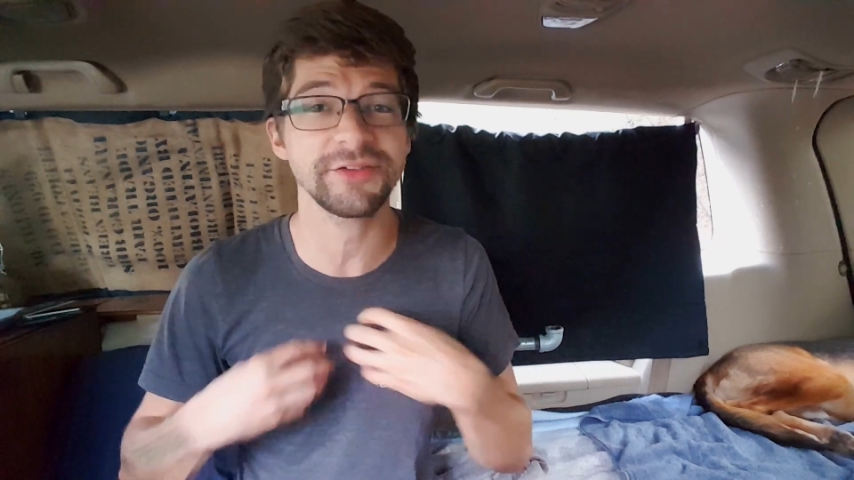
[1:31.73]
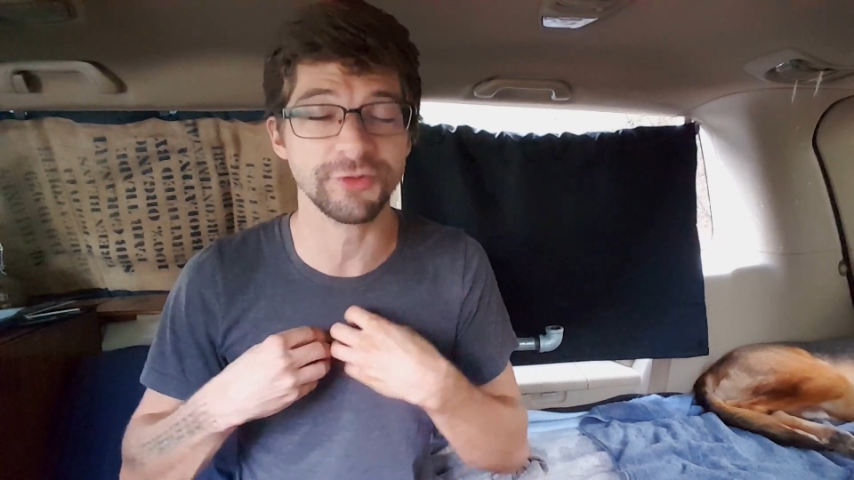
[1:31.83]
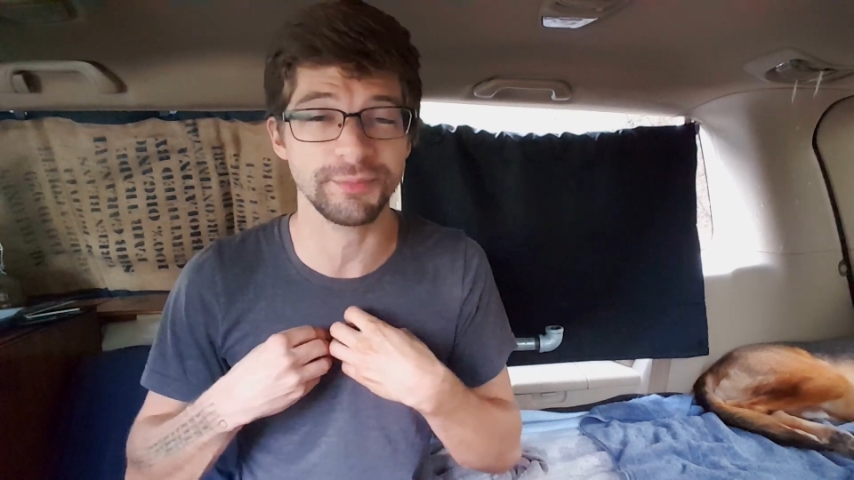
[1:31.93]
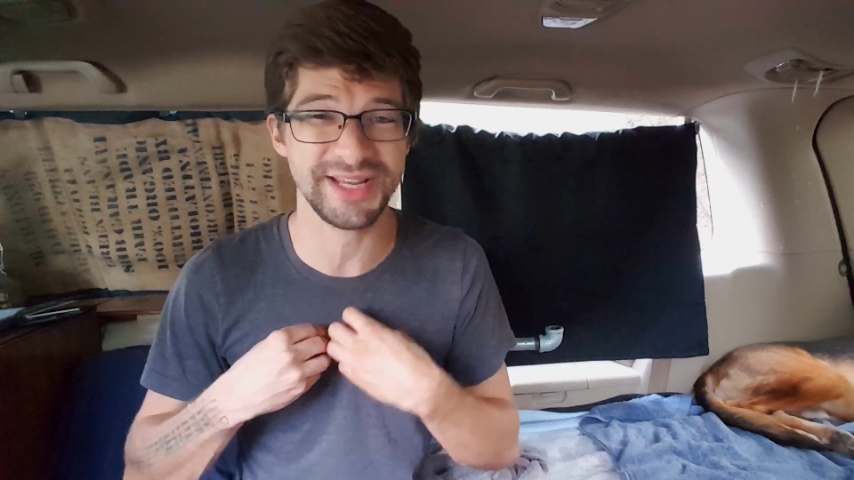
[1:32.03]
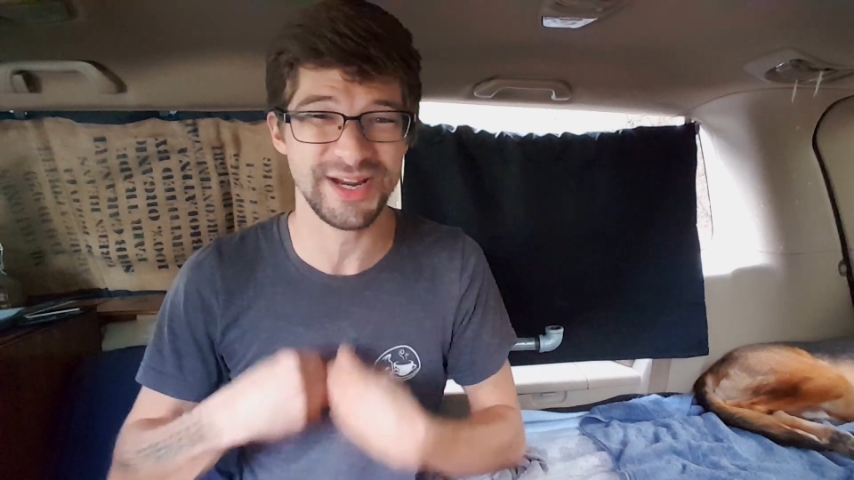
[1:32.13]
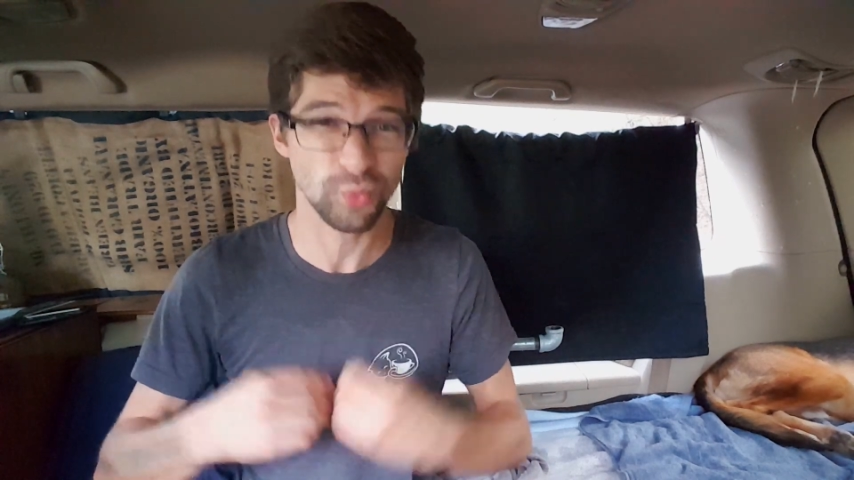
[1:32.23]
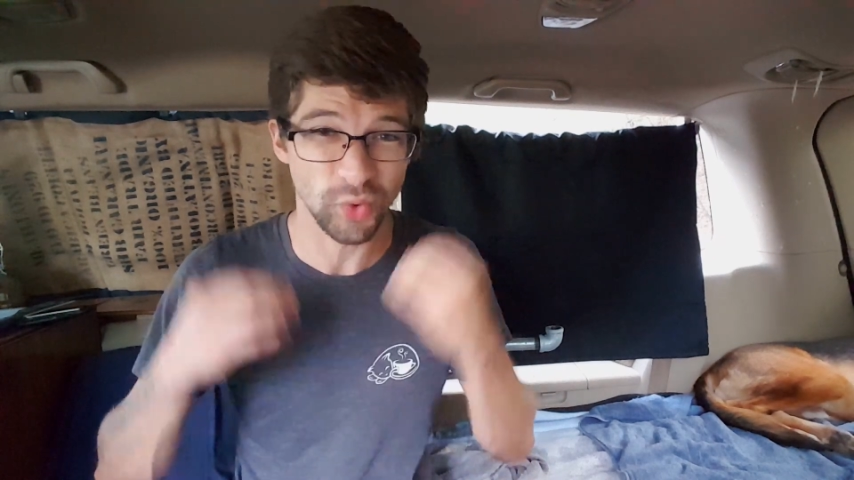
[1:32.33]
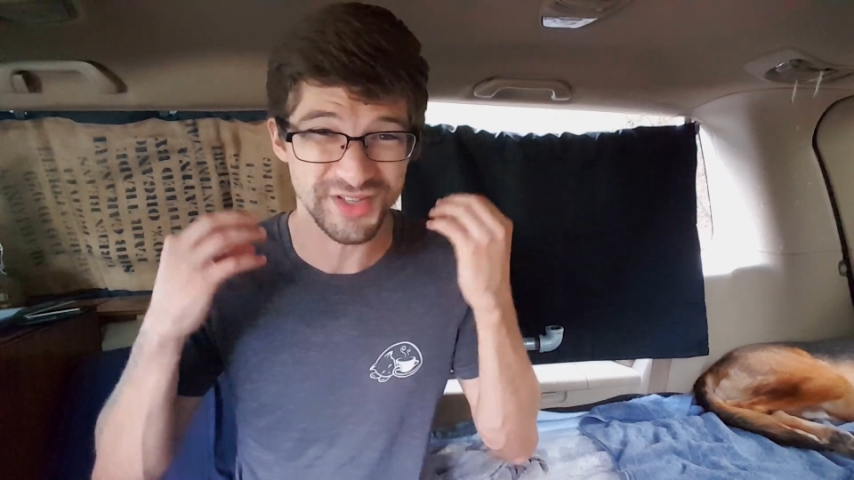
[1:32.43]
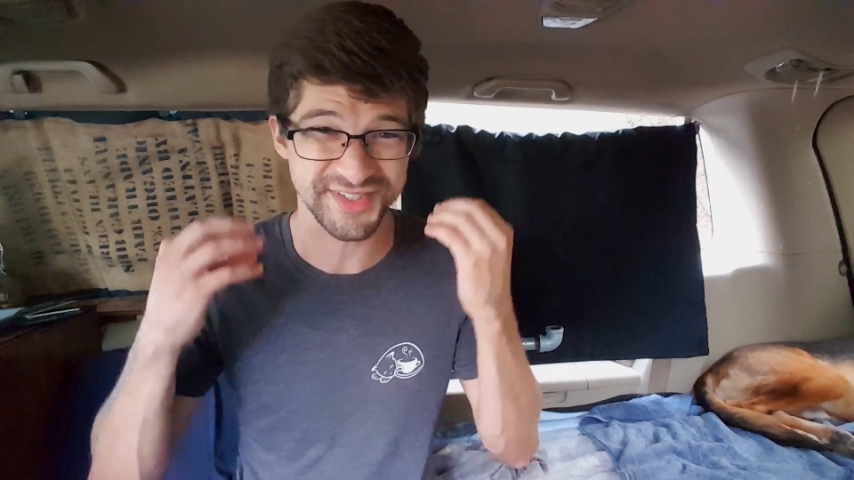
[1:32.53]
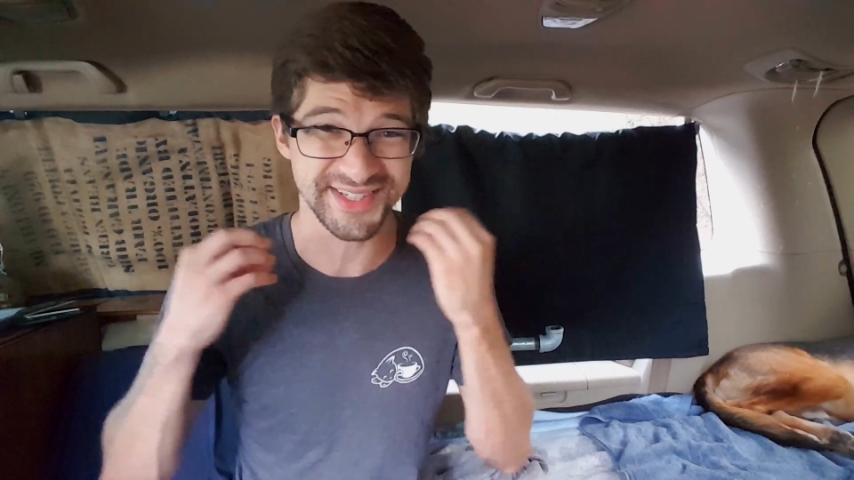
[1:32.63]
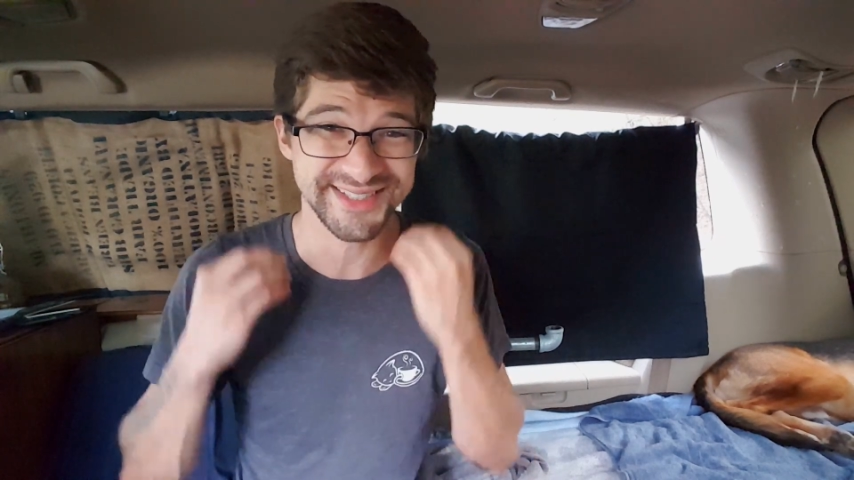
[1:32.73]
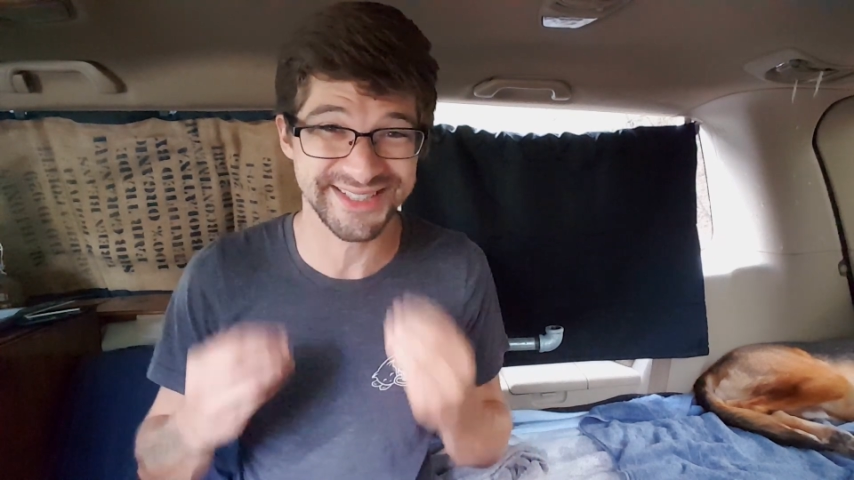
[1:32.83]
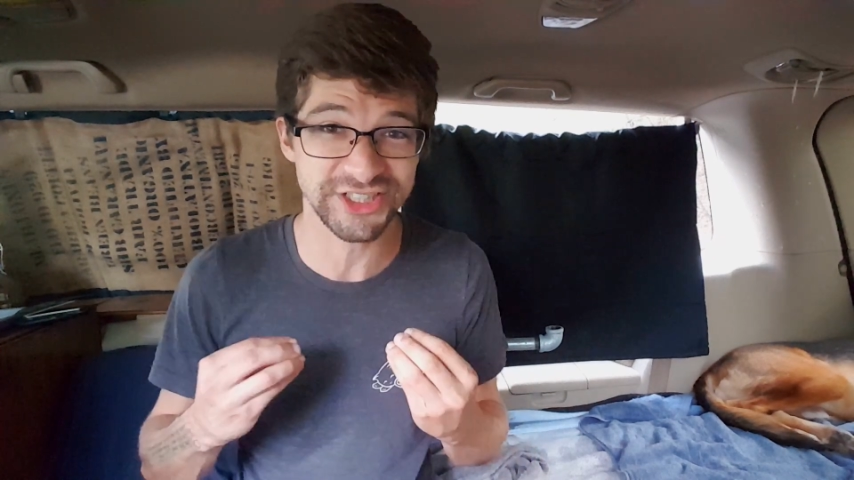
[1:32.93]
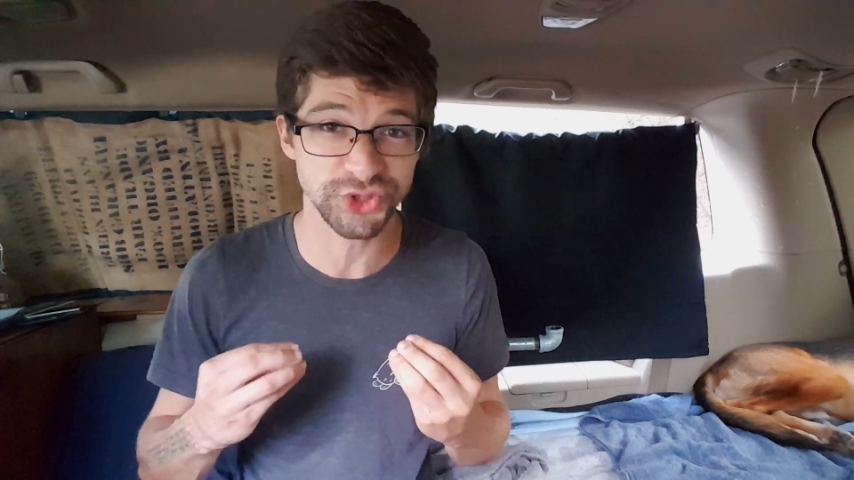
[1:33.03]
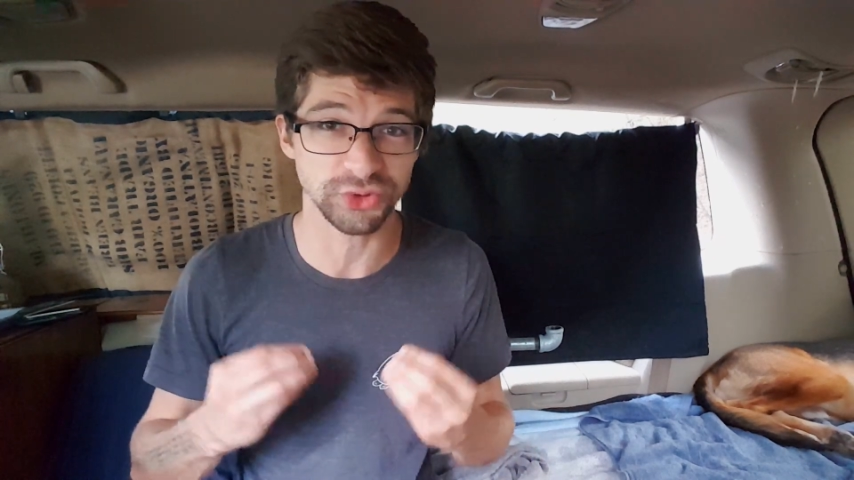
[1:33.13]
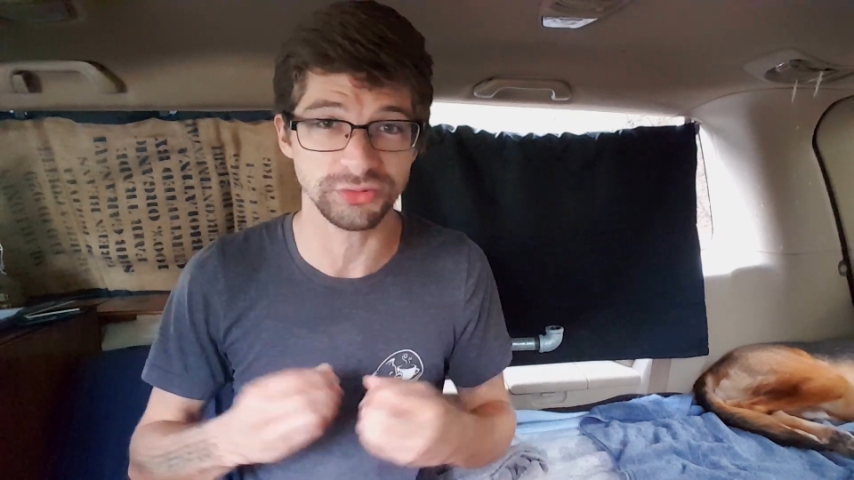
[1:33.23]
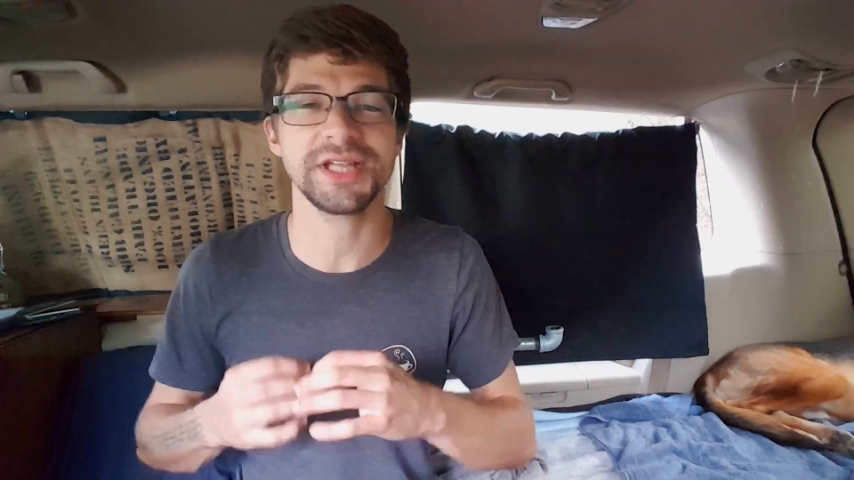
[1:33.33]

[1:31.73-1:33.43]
for me was essential.